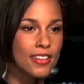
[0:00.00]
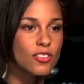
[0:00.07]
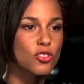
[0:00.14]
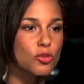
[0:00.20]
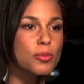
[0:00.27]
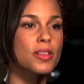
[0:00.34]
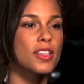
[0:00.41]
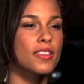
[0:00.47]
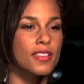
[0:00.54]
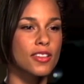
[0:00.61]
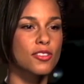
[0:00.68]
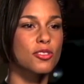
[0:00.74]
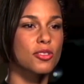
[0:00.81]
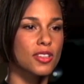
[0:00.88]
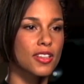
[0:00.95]
I do believe
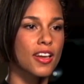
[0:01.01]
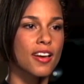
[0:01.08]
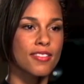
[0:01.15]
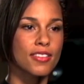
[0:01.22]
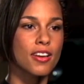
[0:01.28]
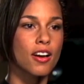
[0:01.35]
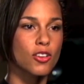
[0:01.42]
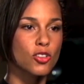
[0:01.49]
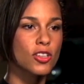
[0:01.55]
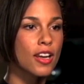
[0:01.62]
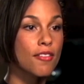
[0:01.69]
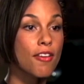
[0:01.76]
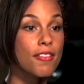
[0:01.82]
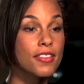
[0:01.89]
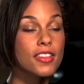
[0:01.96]
that you can have it all. You can
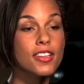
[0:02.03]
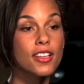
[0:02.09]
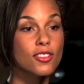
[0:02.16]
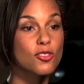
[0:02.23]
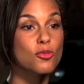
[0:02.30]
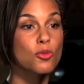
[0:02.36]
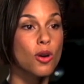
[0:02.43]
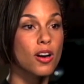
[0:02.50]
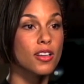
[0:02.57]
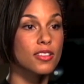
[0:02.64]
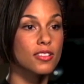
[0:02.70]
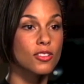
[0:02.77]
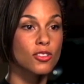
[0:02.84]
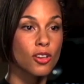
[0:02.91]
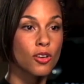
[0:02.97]
have everything that you
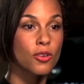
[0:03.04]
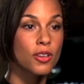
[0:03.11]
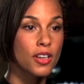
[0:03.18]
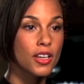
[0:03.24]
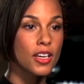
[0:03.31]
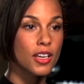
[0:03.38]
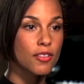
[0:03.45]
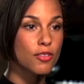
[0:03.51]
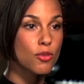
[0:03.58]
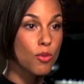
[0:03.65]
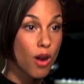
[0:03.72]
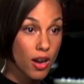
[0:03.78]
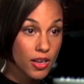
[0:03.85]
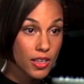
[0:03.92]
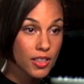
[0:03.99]
want, you know? If you
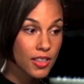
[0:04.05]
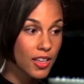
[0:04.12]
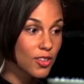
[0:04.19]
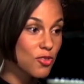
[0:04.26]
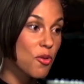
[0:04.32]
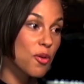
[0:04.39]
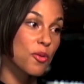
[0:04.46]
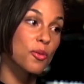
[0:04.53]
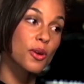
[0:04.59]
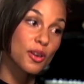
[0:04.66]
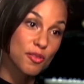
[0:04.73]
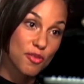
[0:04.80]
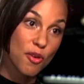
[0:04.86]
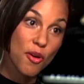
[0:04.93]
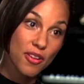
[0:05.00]
want it and you want to
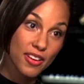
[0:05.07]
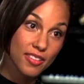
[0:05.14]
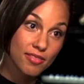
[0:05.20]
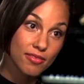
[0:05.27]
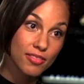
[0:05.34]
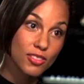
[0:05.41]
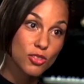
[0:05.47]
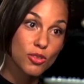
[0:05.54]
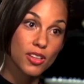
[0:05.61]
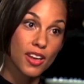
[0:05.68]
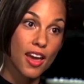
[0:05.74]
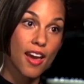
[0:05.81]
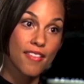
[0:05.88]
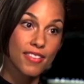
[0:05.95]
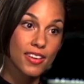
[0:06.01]
work for it, you
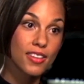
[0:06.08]
can have